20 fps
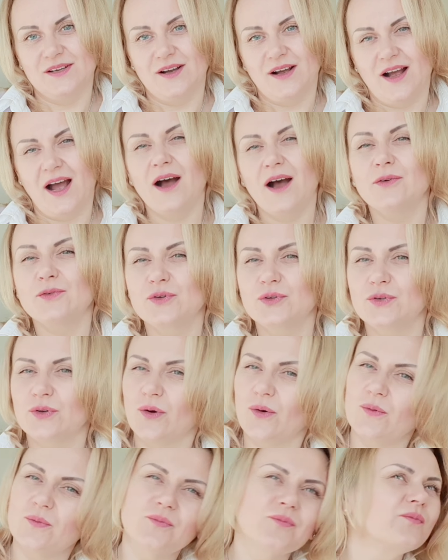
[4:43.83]
How do you
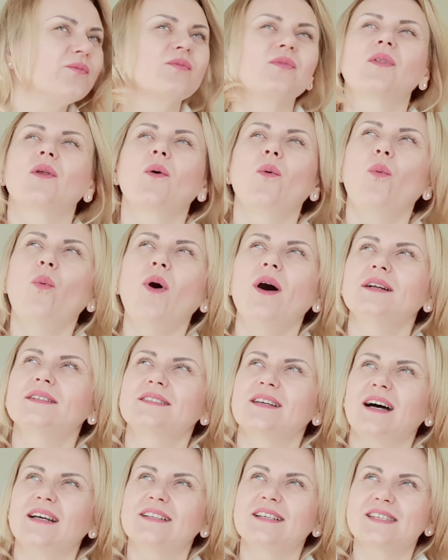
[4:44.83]
know?
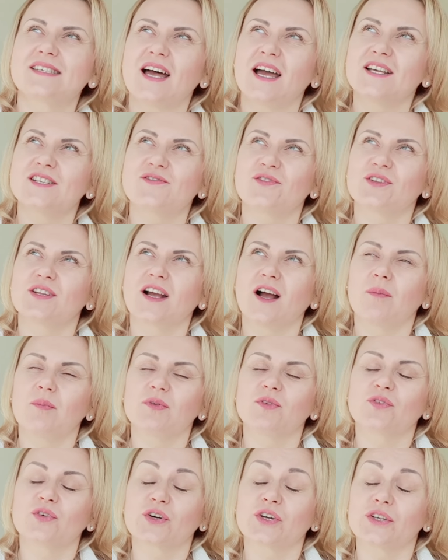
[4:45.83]
What are the signs for the
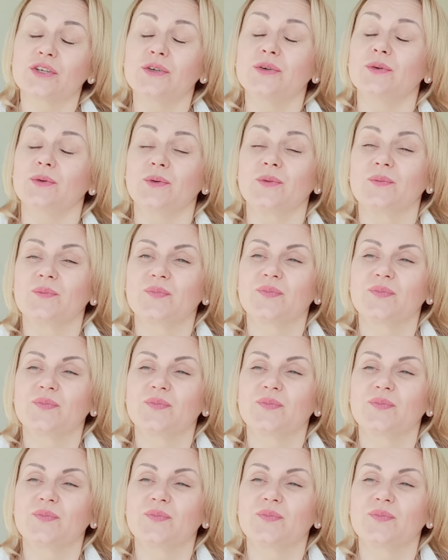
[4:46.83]
couple for you?